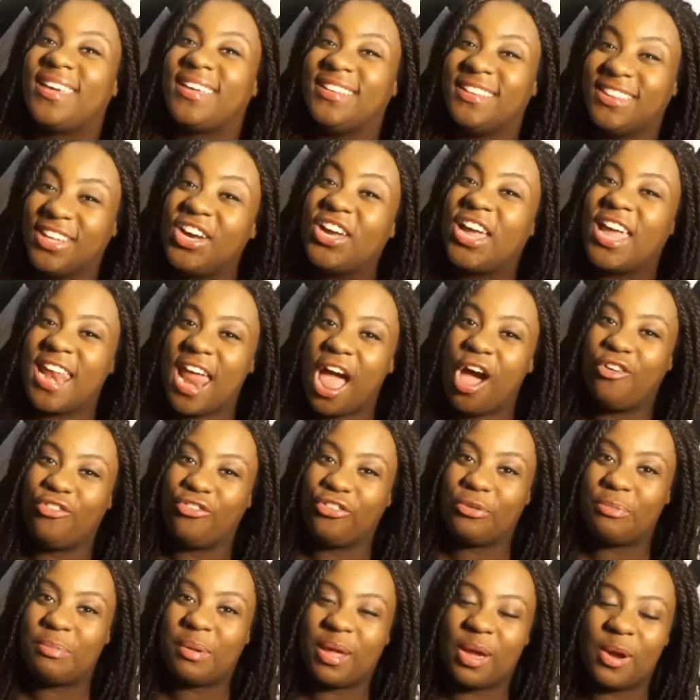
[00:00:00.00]
looking out
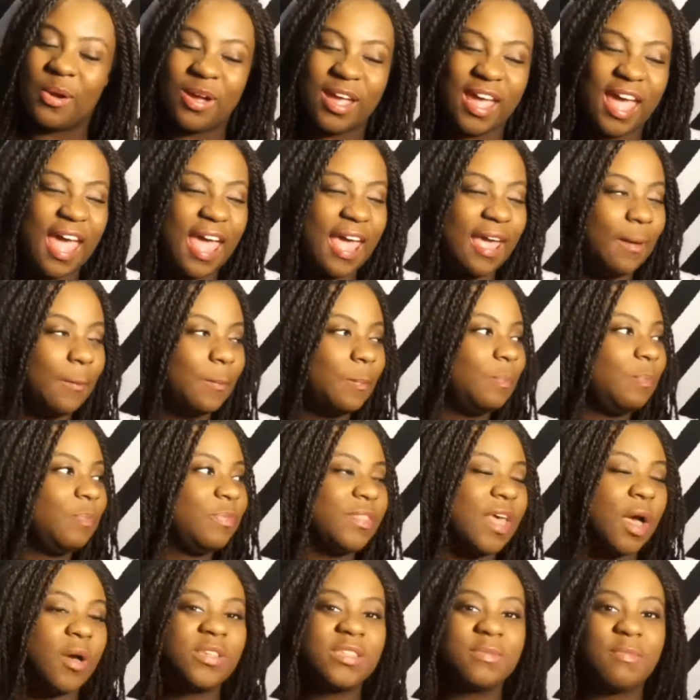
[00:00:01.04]
for me, okay?
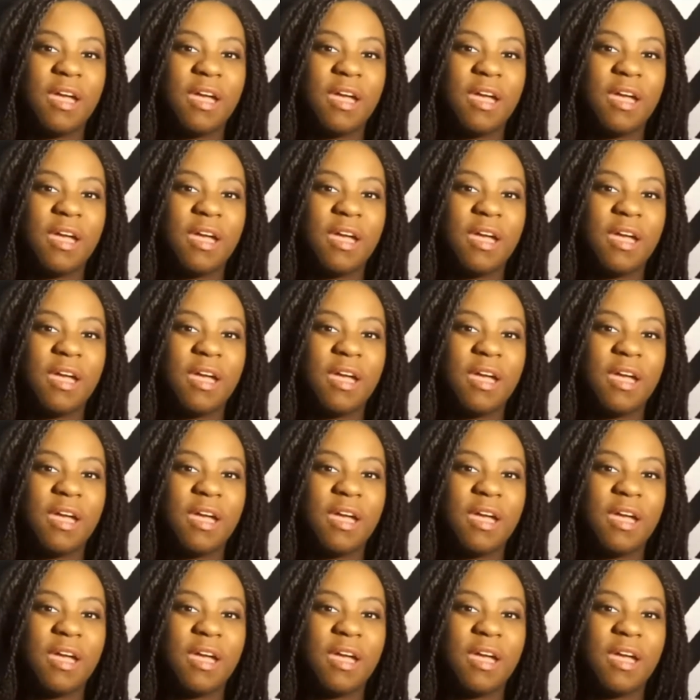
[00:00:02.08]
That was